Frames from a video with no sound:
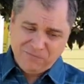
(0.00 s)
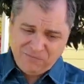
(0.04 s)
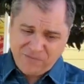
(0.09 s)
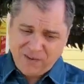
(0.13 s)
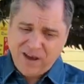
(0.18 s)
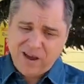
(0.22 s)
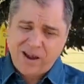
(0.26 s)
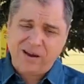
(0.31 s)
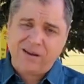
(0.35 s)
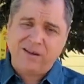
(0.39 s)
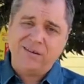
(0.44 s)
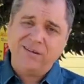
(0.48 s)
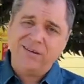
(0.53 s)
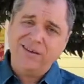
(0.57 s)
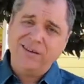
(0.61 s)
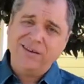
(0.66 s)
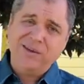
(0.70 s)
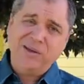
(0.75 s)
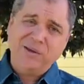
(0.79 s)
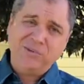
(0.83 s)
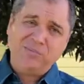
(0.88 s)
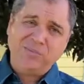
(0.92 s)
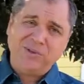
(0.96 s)
fire,
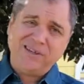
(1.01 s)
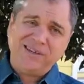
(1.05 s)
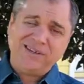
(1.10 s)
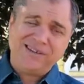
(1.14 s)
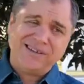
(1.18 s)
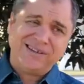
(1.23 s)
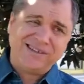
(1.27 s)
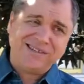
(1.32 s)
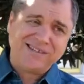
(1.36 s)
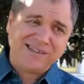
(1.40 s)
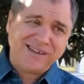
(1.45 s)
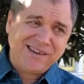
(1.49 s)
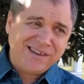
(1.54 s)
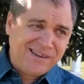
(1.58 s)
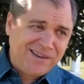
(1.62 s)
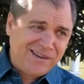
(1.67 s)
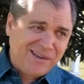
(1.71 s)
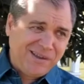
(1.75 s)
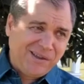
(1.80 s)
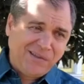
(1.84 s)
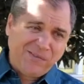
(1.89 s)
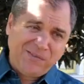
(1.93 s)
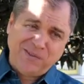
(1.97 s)
because
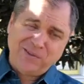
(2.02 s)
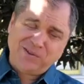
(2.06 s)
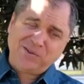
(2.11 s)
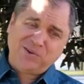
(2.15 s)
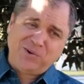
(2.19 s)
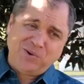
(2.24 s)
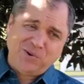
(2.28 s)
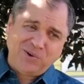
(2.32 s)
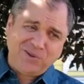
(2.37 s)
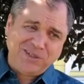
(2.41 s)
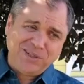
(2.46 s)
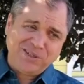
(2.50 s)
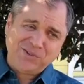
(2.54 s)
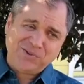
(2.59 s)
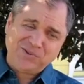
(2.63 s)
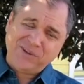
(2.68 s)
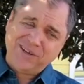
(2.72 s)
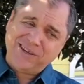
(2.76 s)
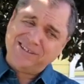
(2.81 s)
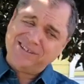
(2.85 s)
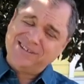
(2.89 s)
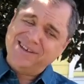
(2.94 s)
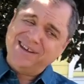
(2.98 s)
the school
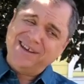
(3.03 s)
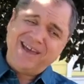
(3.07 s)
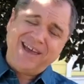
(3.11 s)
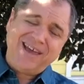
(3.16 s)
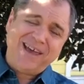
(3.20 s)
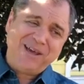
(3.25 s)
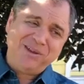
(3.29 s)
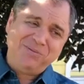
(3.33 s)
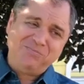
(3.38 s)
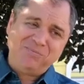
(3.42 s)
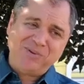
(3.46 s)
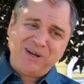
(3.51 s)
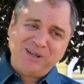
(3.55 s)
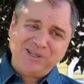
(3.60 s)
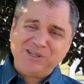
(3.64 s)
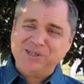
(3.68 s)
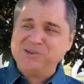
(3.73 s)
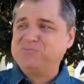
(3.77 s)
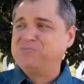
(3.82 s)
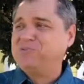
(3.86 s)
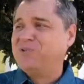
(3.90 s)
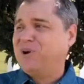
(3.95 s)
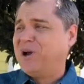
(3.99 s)
district had
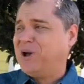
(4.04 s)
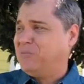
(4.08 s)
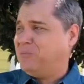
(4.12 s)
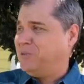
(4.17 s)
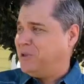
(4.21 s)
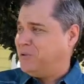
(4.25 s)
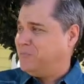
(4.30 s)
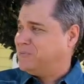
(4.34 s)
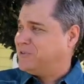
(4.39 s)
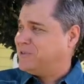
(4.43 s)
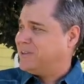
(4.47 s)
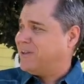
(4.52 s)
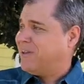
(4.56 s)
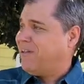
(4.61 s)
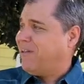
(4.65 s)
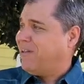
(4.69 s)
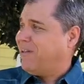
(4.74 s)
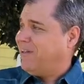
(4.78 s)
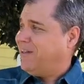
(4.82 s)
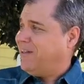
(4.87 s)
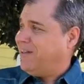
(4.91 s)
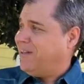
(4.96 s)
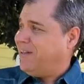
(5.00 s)
budget problems
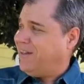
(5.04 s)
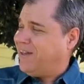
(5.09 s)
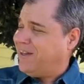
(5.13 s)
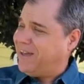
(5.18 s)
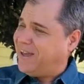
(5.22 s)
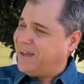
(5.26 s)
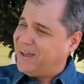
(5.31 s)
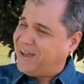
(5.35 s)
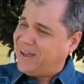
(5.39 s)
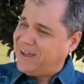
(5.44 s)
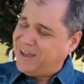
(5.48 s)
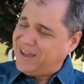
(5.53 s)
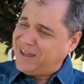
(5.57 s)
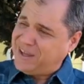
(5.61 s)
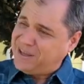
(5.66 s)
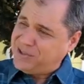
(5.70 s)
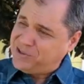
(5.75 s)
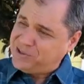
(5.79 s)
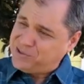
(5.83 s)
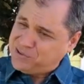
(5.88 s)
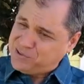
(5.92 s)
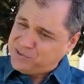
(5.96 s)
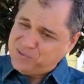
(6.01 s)

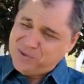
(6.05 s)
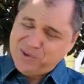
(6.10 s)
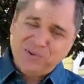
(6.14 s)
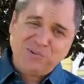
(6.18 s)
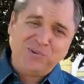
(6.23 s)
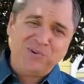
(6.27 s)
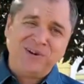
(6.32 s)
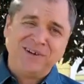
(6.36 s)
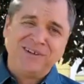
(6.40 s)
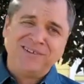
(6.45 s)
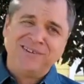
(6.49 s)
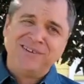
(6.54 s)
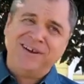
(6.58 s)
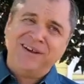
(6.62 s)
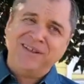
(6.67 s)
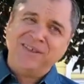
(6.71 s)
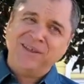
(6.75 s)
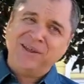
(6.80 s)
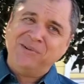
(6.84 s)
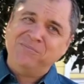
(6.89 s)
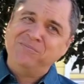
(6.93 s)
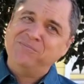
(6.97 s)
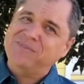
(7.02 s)
and we worked
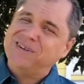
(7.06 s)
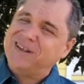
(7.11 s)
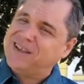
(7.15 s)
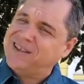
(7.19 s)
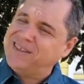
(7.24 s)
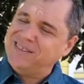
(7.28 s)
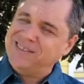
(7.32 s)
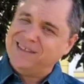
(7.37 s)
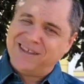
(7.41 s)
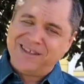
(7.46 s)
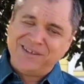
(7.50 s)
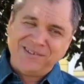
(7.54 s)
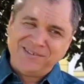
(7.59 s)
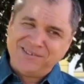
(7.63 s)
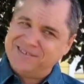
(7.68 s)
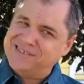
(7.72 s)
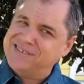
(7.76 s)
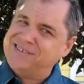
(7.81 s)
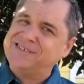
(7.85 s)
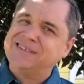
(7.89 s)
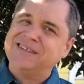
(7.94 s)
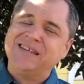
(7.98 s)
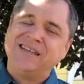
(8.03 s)
on them, and then
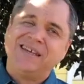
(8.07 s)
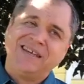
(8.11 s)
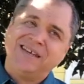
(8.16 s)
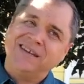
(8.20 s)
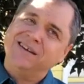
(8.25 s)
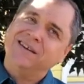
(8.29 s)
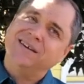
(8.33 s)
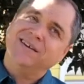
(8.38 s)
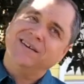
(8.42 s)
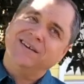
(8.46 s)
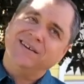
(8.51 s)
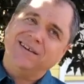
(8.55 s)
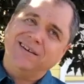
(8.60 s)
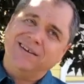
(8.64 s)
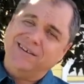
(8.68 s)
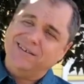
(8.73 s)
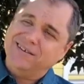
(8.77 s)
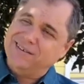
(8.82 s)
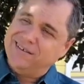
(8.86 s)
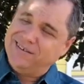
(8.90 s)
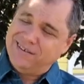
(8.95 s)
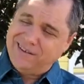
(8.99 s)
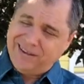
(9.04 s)
the city
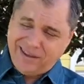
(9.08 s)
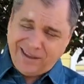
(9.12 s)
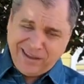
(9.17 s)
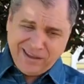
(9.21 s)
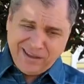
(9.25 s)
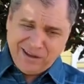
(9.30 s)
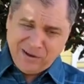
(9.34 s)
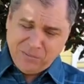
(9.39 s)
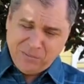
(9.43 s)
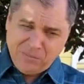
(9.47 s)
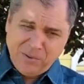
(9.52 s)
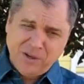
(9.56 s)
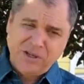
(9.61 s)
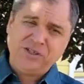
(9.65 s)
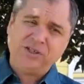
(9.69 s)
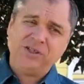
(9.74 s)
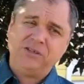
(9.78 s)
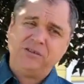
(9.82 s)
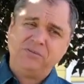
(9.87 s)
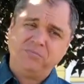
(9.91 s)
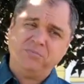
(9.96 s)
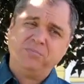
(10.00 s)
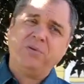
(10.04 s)
hit a
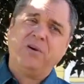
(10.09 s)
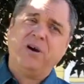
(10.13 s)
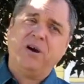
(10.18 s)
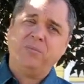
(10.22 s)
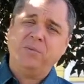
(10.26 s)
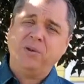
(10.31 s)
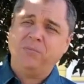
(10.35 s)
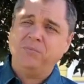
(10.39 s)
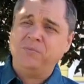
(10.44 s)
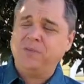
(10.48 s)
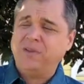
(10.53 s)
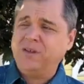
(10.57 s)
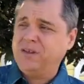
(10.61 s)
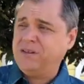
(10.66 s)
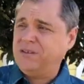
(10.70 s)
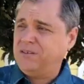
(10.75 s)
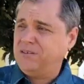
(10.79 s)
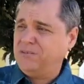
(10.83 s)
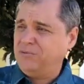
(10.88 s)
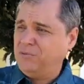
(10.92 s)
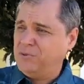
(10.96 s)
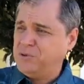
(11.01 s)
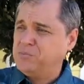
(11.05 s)
budget problem that
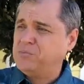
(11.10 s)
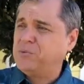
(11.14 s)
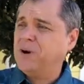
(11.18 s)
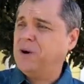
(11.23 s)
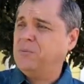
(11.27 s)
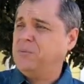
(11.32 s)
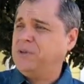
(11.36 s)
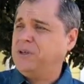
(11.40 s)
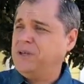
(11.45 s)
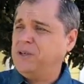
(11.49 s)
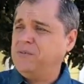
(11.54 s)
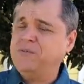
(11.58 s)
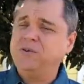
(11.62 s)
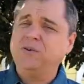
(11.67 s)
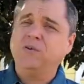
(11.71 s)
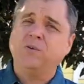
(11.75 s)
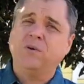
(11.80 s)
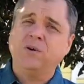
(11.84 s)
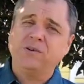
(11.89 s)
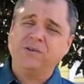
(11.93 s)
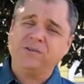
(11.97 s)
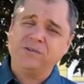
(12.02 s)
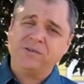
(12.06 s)
was probably even
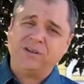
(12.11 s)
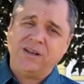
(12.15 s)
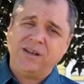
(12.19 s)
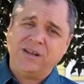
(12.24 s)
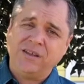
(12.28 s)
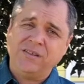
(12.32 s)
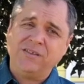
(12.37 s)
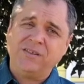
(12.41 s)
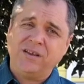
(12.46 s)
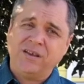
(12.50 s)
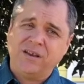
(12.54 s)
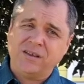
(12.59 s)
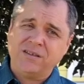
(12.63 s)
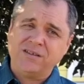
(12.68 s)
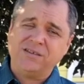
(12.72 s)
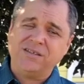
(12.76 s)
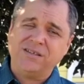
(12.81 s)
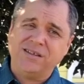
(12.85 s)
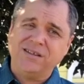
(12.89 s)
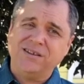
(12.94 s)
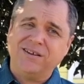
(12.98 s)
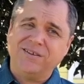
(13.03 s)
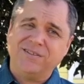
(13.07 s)
worse than anything I'd
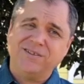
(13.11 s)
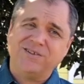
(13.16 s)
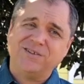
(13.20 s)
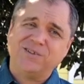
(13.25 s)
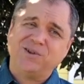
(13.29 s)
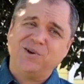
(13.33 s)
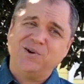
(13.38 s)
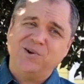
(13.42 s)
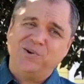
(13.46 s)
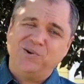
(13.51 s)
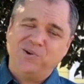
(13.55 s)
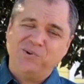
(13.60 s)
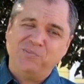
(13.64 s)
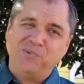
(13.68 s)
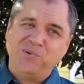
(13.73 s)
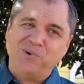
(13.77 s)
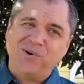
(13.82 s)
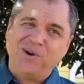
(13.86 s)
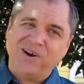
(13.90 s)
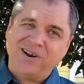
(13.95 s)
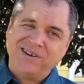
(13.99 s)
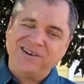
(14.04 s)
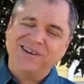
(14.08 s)
seen on the school
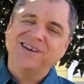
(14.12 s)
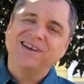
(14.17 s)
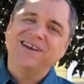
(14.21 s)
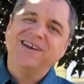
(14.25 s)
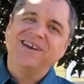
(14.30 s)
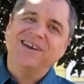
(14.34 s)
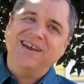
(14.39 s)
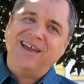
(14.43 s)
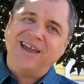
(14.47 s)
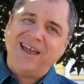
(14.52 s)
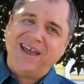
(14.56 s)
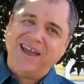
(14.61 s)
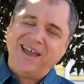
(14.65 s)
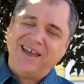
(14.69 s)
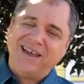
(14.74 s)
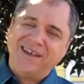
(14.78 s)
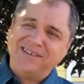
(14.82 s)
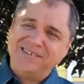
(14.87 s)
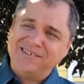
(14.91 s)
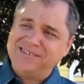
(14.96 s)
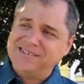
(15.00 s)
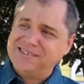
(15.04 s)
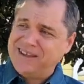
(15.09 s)
board,
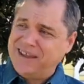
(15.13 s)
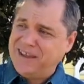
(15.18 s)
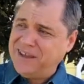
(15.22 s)
and